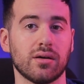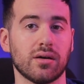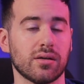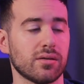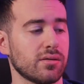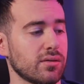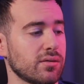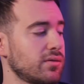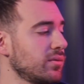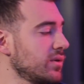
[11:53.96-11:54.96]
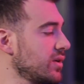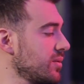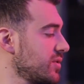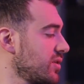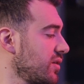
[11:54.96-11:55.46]
other than doing
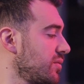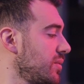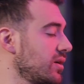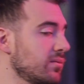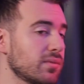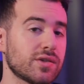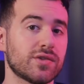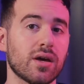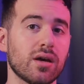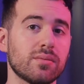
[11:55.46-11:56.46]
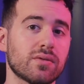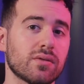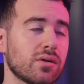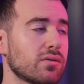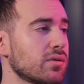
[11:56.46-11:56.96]
dumb stuff, making mixtapes for
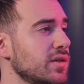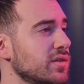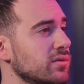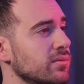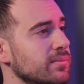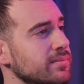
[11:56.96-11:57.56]
no reason.